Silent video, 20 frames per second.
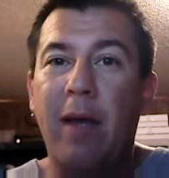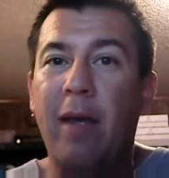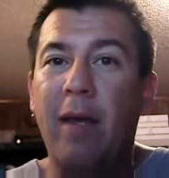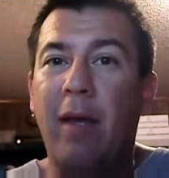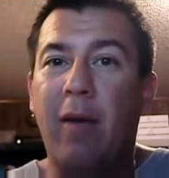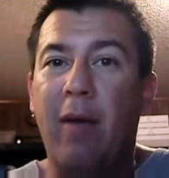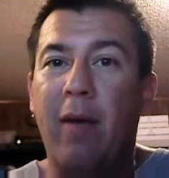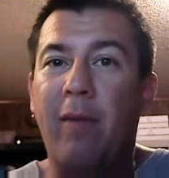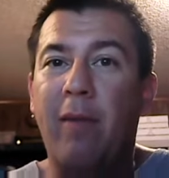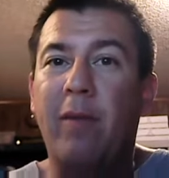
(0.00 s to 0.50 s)

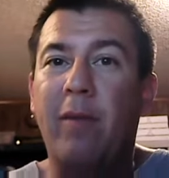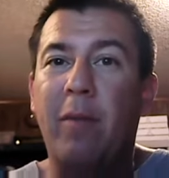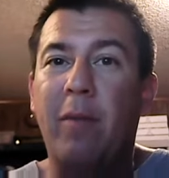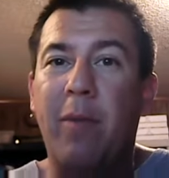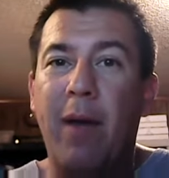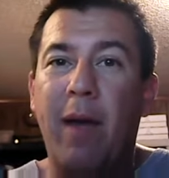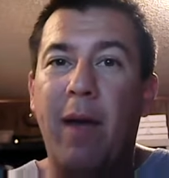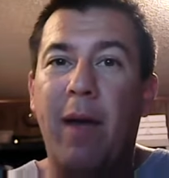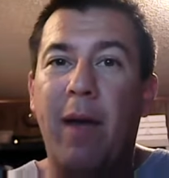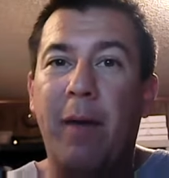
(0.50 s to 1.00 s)
You have to
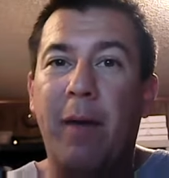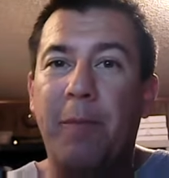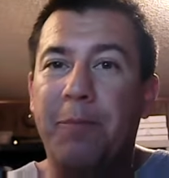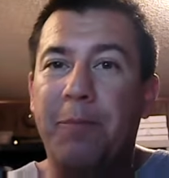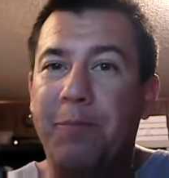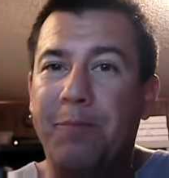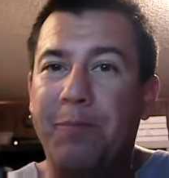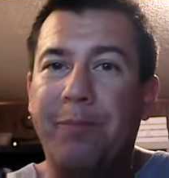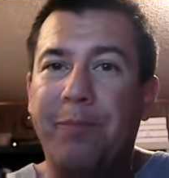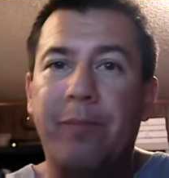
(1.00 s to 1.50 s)
pay
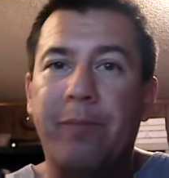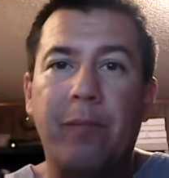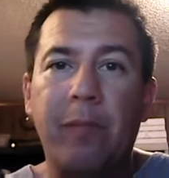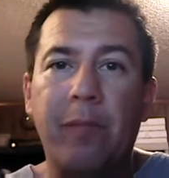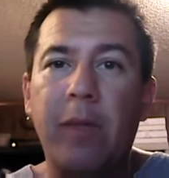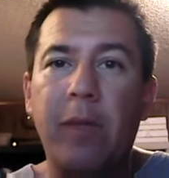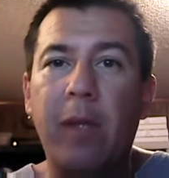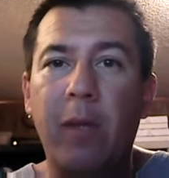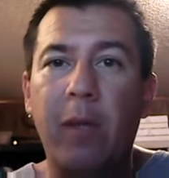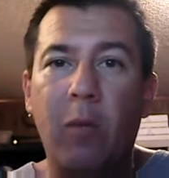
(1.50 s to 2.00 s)

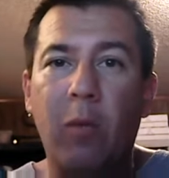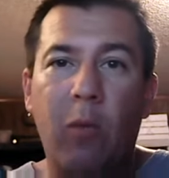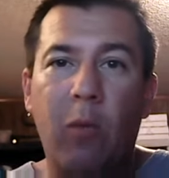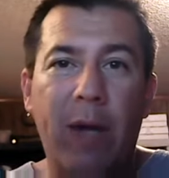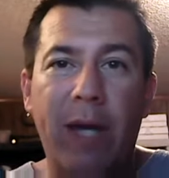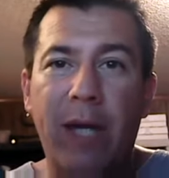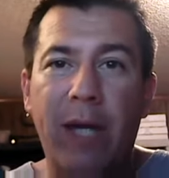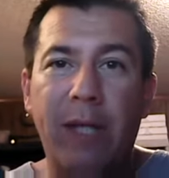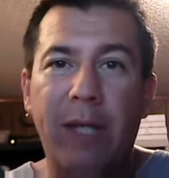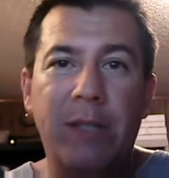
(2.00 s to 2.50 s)
the
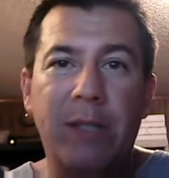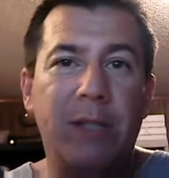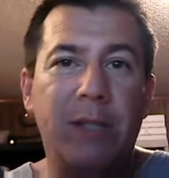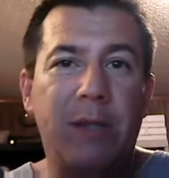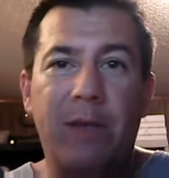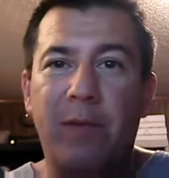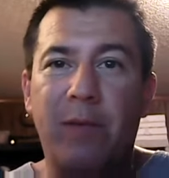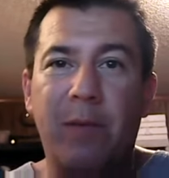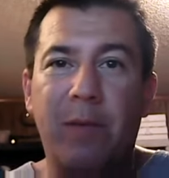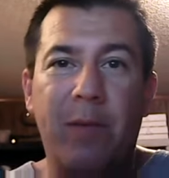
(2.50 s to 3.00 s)
wage, you
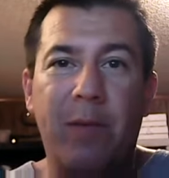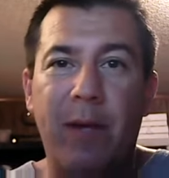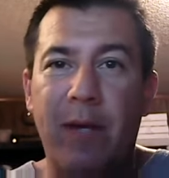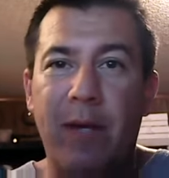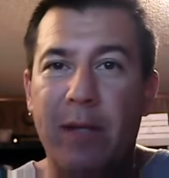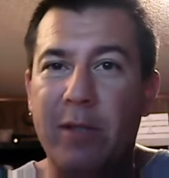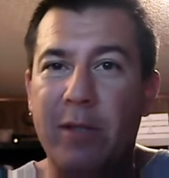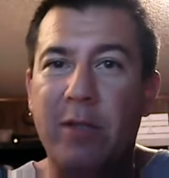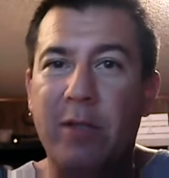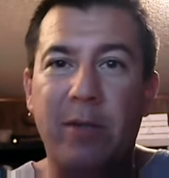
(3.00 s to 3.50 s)
have to
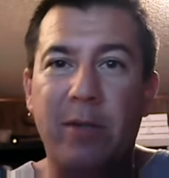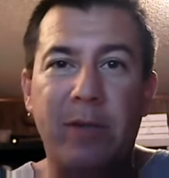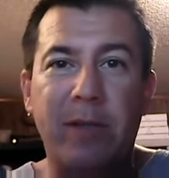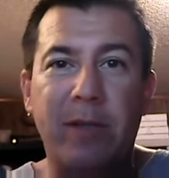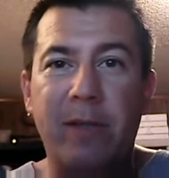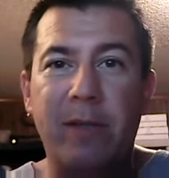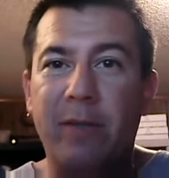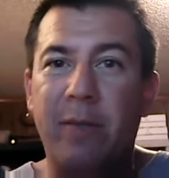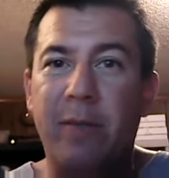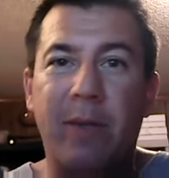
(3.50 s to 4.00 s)
pay
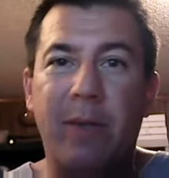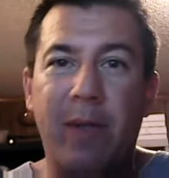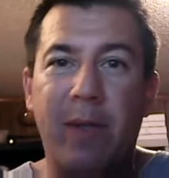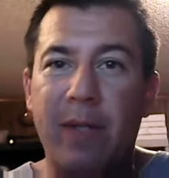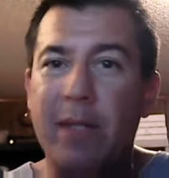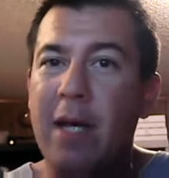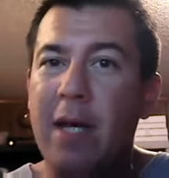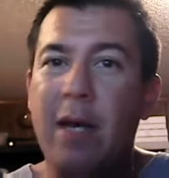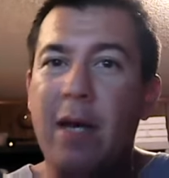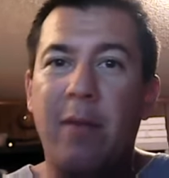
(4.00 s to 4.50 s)
insurance, you have to pay
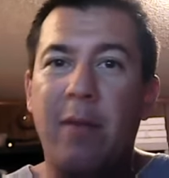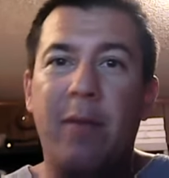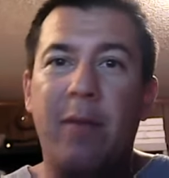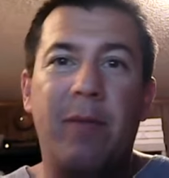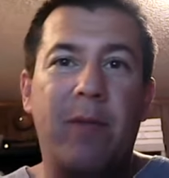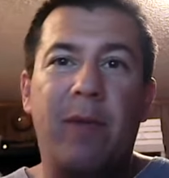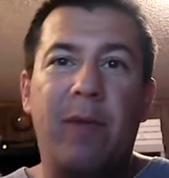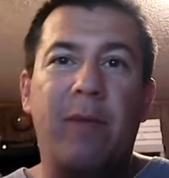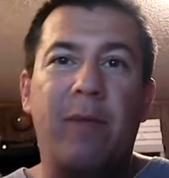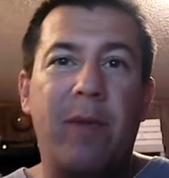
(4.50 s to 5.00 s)
this. And
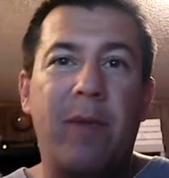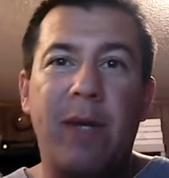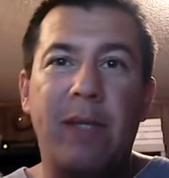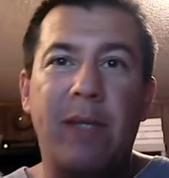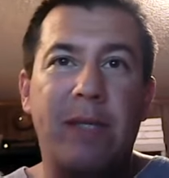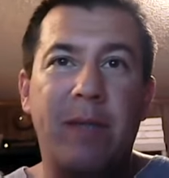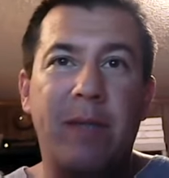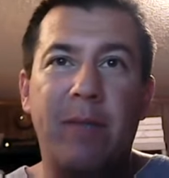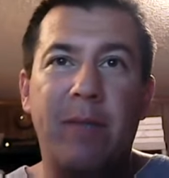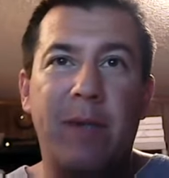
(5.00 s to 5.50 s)
if you can
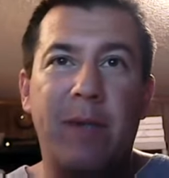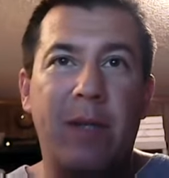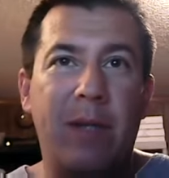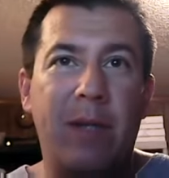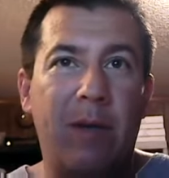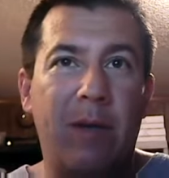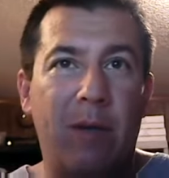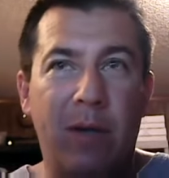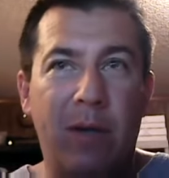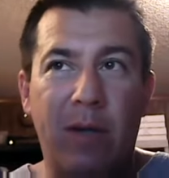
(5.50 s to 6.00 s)
find somebody
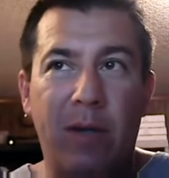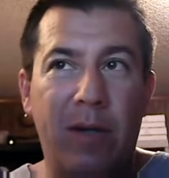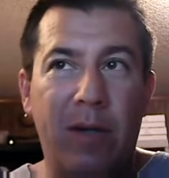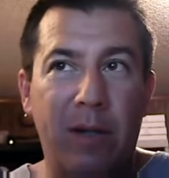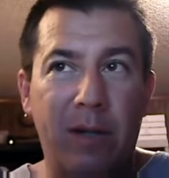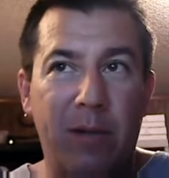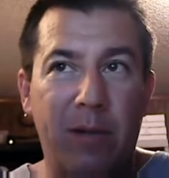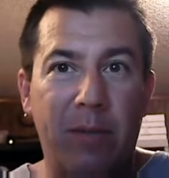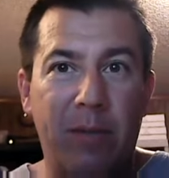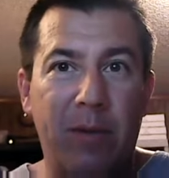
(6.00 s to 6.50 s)
that will work
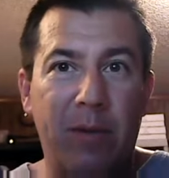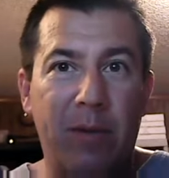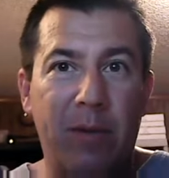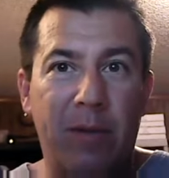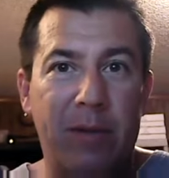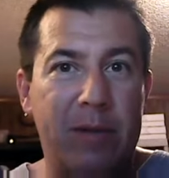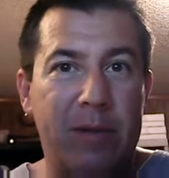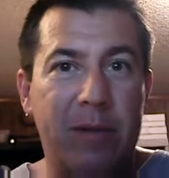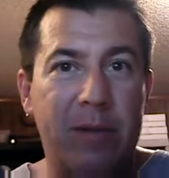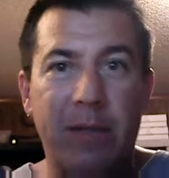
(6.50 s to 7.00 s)
under the
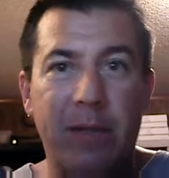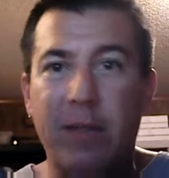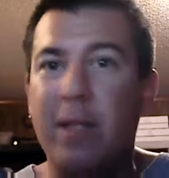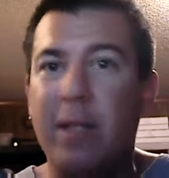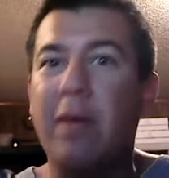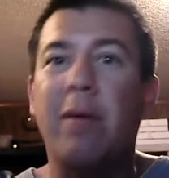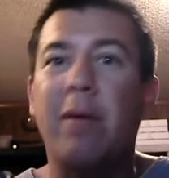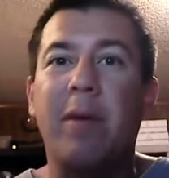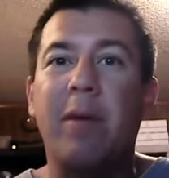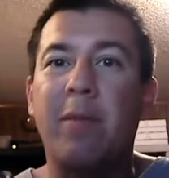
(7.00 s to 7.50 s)
books who doesn't
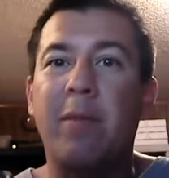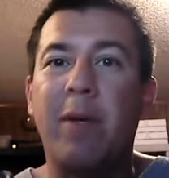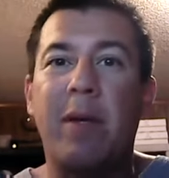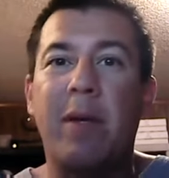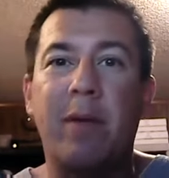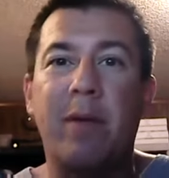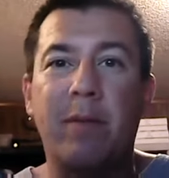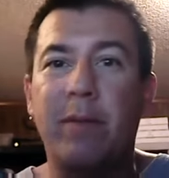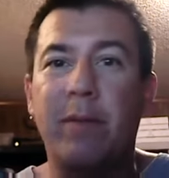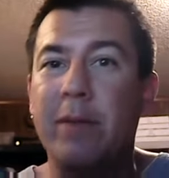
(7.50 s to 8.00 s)
know any
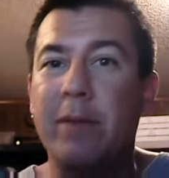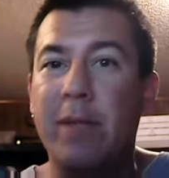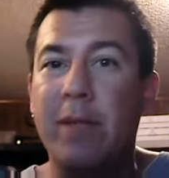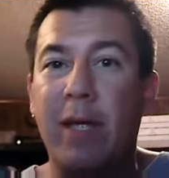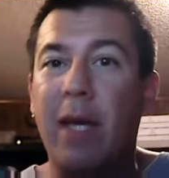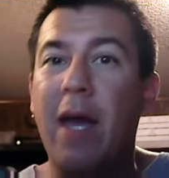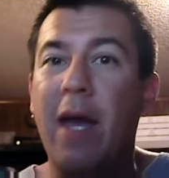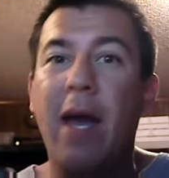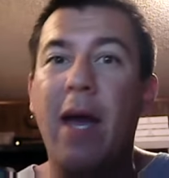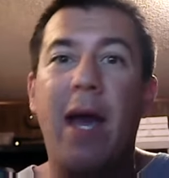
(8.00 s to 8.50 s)
better and will take